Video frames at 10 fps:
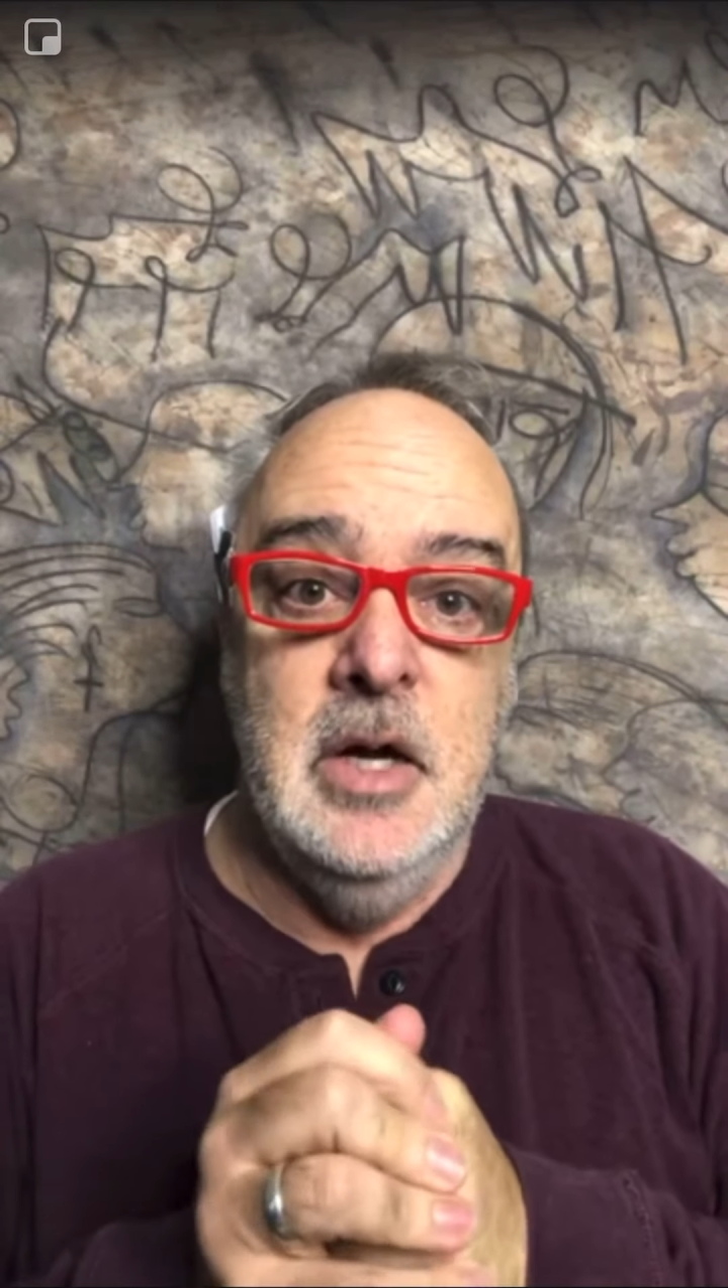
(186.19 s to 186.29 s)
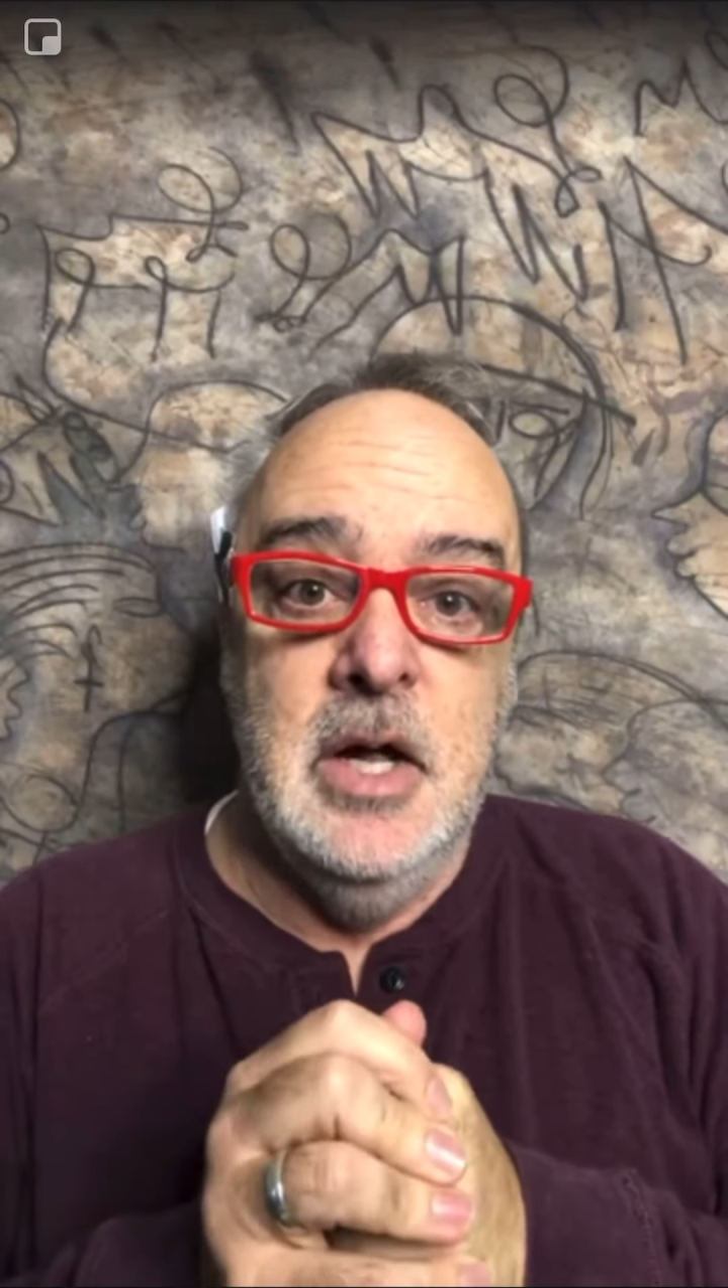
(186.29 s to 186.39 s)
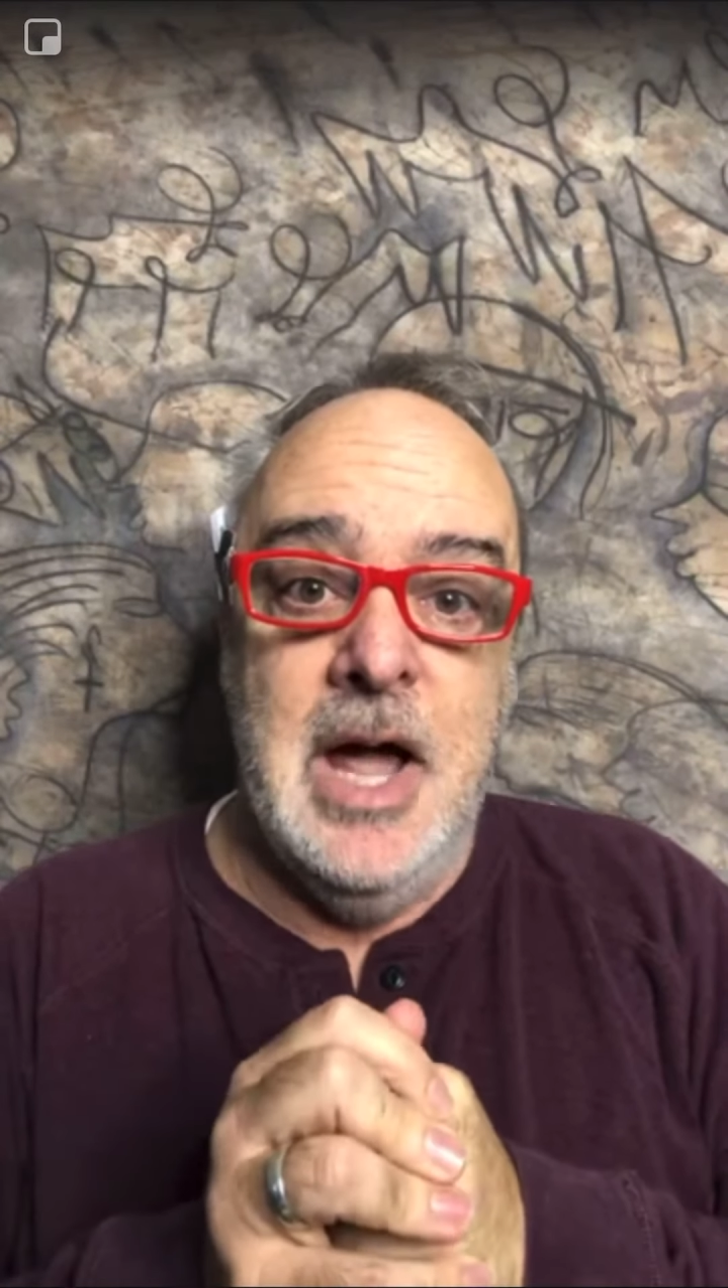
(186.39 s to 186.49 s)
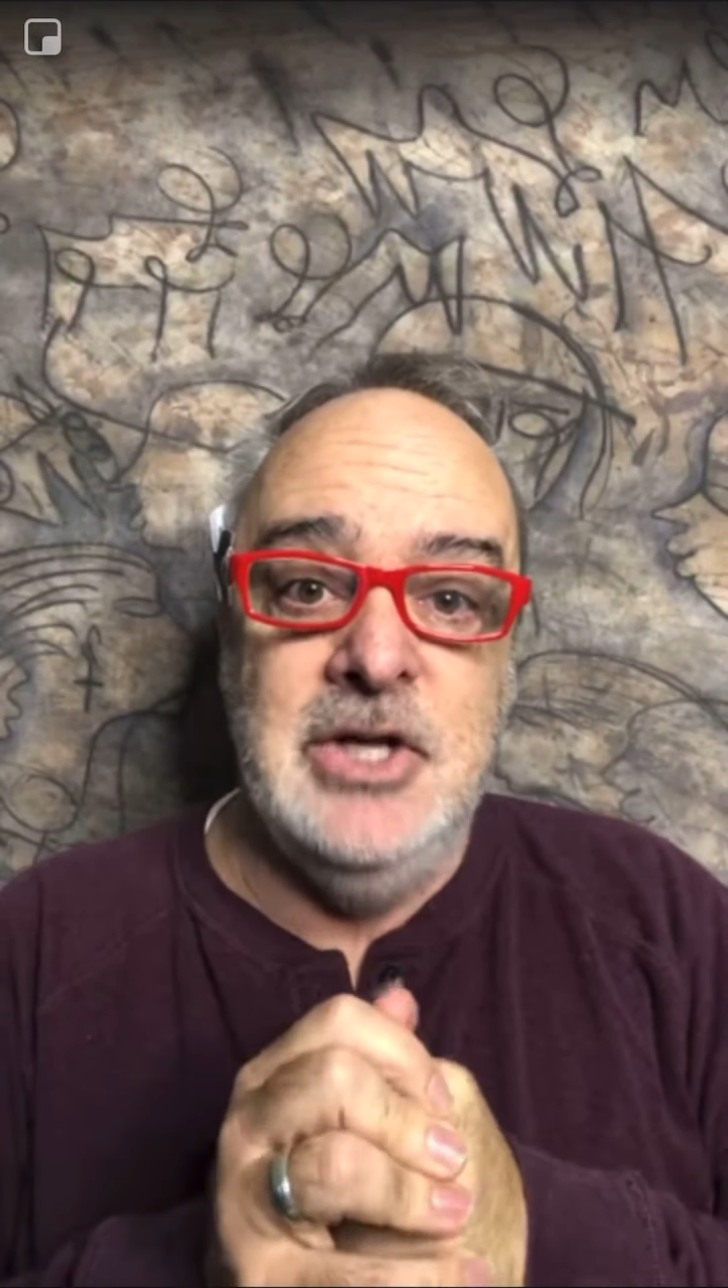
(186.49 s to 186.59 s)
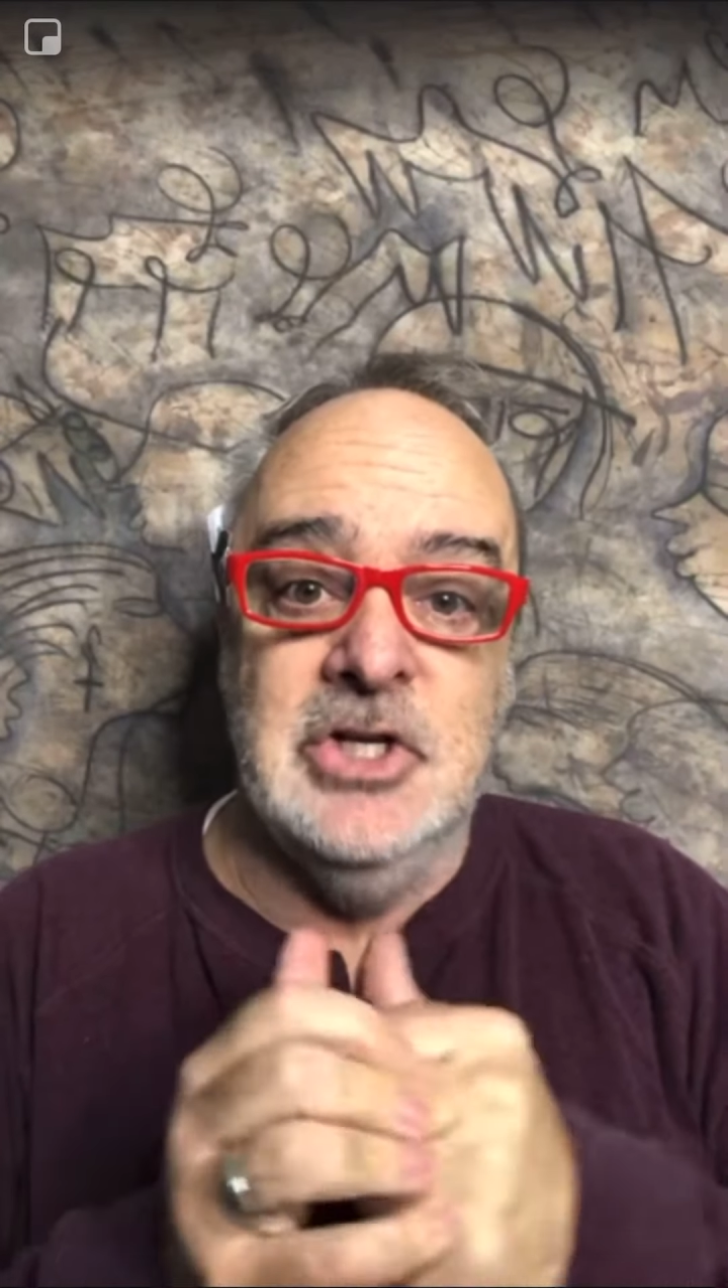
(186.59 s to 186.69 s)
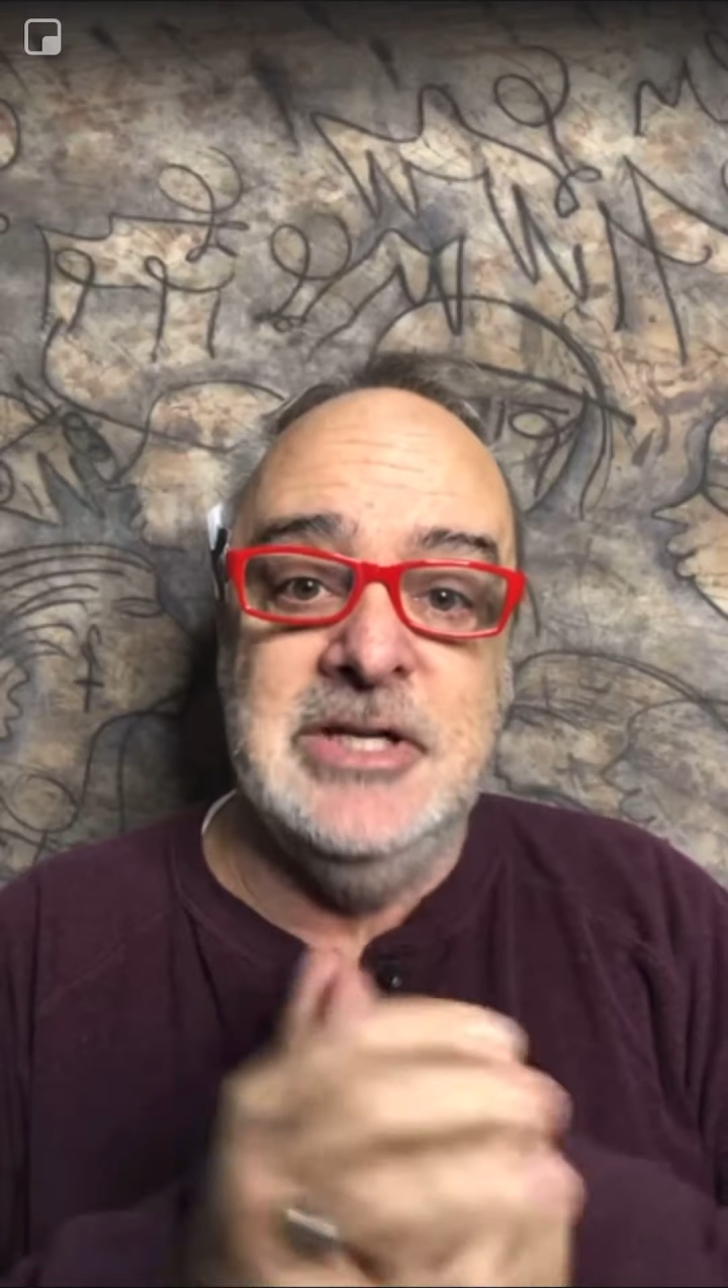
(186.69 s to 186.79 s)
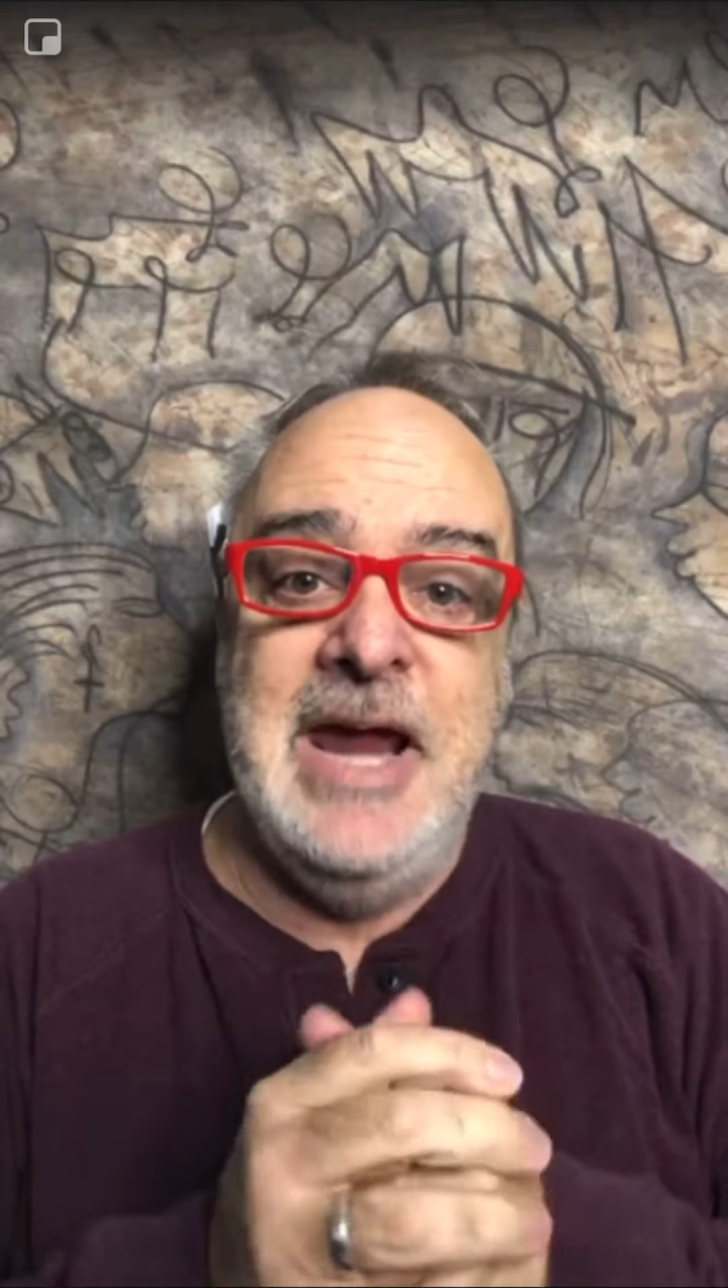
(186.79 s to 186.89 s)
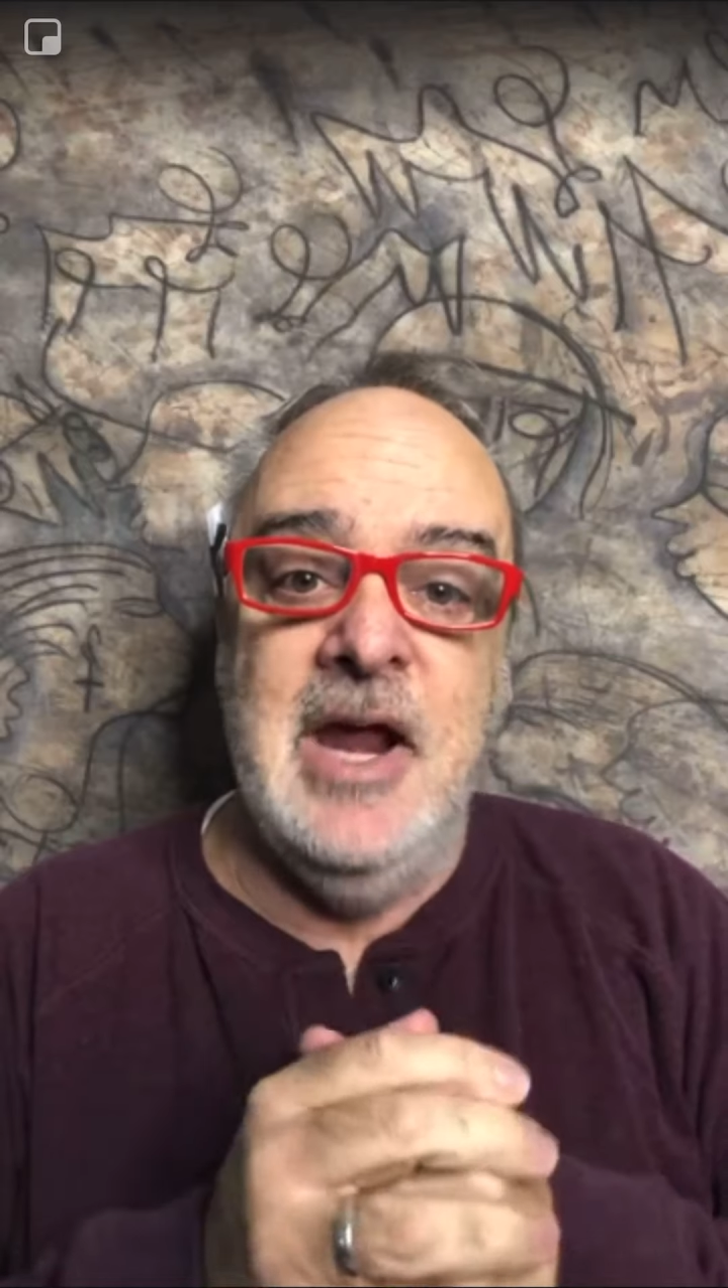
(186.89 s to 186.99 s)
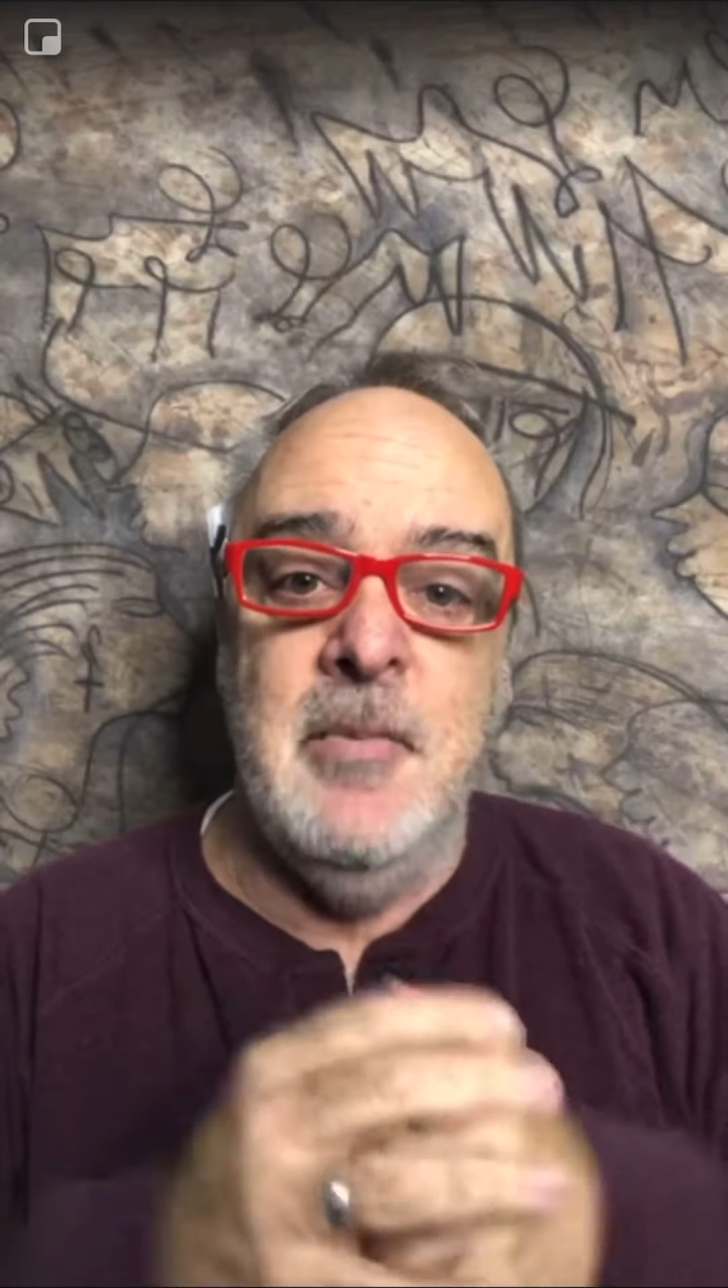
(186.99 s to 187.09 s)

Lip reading: I just can't